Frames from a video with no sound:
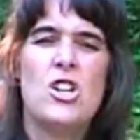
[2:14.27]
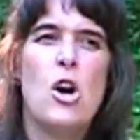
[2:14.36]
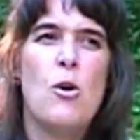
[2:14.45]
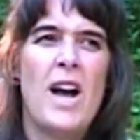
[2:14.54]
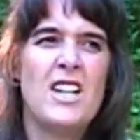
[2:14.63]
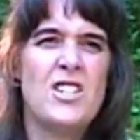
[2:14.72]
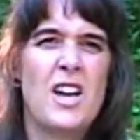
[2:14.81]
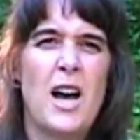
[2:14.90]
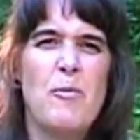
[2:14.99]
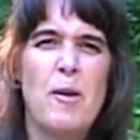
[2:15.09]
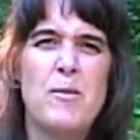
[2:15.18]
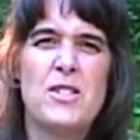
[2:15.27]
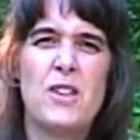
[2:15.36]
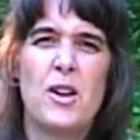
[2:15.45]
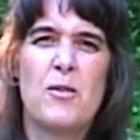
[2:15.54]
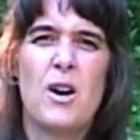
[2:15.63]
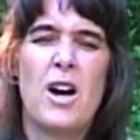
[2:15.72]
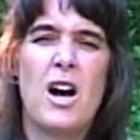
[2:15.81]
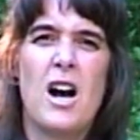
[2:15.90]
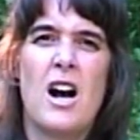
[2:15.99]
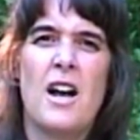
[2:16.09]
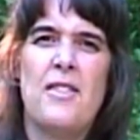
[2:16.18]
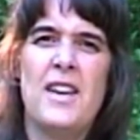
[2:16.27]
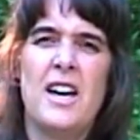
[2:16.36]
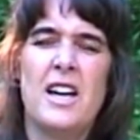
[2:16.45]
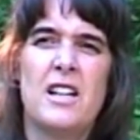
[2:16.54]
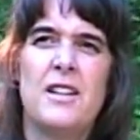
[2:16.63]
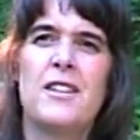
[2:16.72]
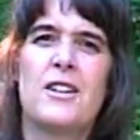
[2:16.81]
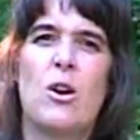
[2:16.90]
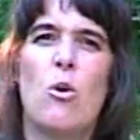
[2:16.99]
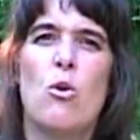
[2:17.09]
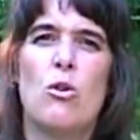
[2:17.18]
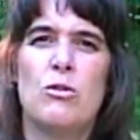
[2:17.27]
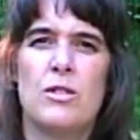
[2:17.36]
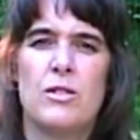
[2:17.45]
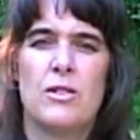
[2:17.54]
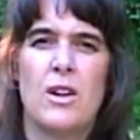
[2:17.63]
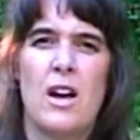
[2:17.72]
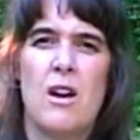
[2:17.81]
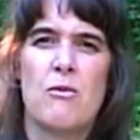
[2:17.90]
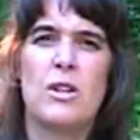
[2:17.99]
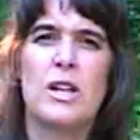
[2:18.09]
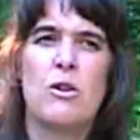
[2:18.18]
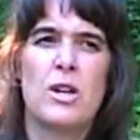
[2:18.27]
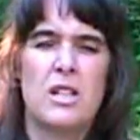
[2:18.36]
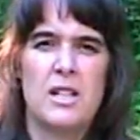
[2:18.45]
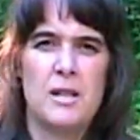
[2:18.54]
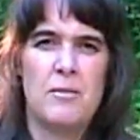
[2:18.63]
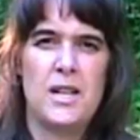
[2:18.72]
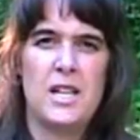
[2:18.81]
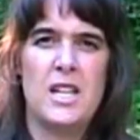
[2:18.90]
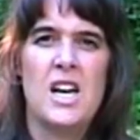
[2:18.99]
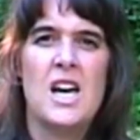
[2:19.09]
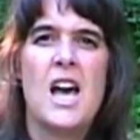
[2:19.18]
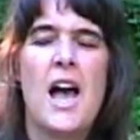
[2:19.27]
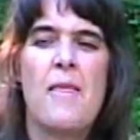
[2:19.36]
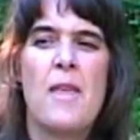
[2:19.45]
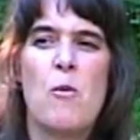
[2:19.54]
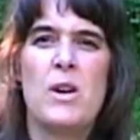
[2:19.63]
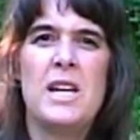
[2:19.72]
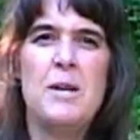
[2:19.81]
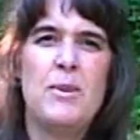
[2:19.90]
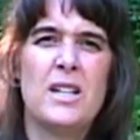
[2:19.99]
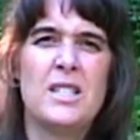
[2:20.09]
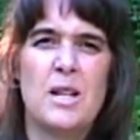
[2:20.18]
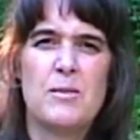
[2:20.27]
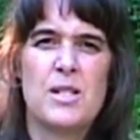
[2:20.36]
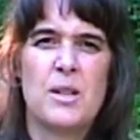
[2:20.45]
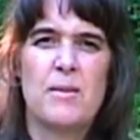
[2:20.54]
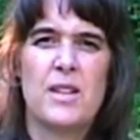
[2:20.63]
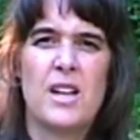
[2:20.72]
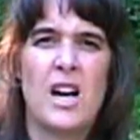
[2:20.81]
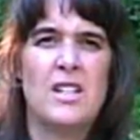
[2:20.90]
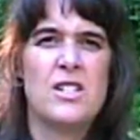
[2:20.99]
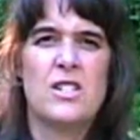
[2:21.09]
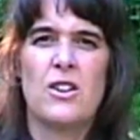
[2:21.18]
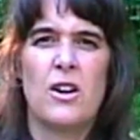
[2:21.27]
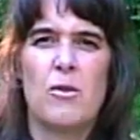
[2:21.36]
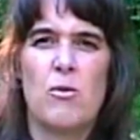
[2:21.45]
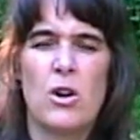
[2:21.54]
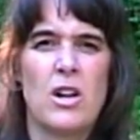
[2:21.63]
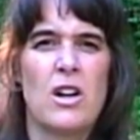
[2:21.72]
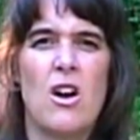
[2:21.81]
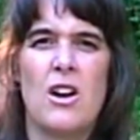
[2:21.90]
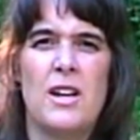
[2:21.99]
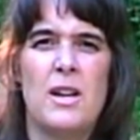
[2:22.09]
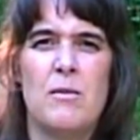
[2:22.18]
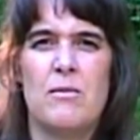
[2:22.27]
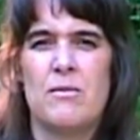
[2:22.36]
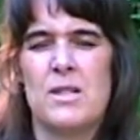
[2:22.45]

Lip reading: No, actually, I probably started, I think I cleared a cold really quickly in me. And then when he picked up something, I just started working on him.